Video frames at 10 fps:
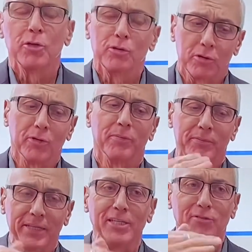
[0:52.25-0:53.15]
No, no,
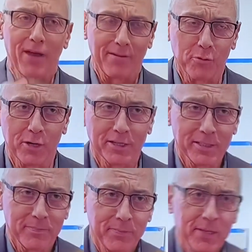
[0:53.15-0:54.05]
these five
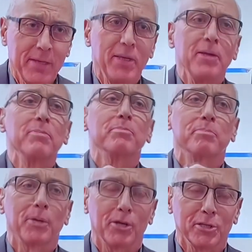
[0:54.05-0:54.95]
words.
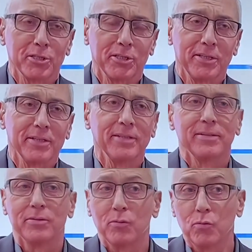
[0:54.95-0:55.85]
Person,
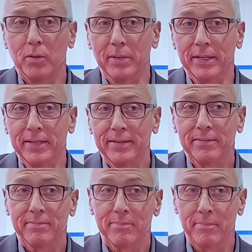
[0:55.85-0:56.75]
woman,
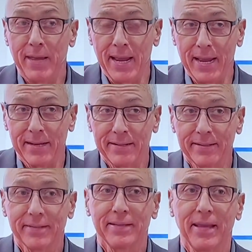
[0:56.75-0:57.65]
man,
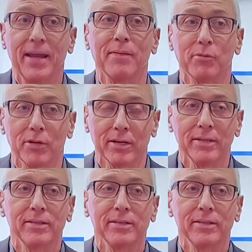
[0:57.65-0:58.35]
camera,